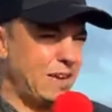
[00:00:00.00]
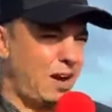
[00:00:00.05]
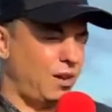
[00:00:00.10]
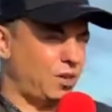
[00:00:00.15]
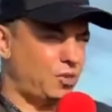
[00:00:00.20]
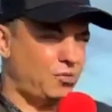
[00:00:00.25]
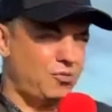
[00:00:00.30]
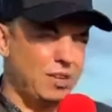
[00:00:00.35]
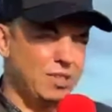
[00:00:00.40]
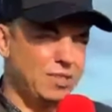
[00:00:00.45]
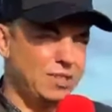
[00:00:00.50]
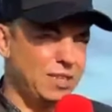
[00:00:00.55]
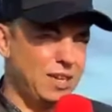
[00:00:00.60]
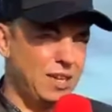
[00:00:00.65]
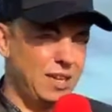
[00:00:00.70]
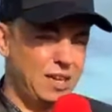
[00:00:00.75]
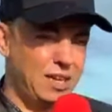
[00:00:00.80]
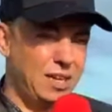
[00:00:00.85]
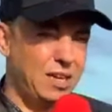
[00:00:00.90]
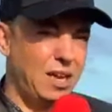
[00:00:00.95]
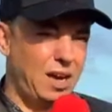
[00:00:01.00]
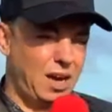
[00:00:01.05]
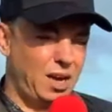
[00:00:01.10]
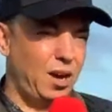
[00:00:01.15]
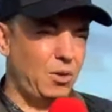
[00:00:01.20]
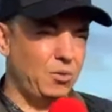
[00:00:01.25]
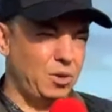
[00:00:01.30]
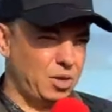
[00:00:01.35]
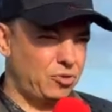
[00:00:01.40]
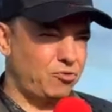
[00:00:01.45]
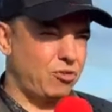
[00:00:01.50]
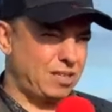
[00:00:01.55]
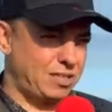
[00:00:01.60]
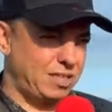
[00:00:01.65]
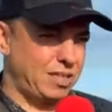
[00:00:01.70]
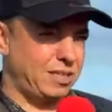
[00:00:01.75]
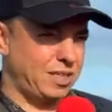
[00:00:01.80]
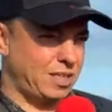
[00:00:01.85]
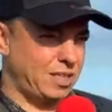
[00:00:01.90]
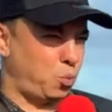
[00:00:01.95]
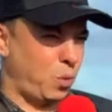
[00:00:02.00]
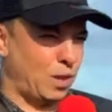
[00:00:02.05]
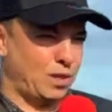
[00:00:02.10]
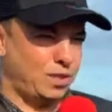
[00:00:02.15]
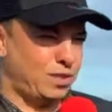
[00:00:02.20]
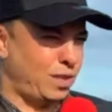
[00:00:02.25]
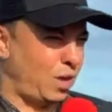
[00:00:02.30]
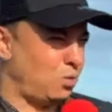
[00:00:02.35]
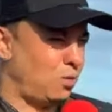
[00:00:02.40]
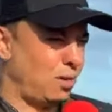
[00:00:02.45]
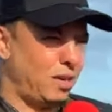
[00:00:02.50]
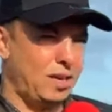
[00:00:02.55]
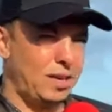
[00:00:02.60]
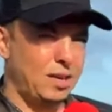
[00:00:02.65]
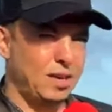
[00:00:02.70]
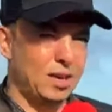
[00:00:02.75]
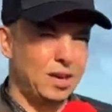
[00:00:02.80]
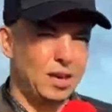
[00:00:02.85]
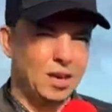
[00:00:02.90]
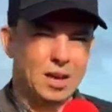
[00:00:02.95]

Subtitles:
I'll only address it this once only,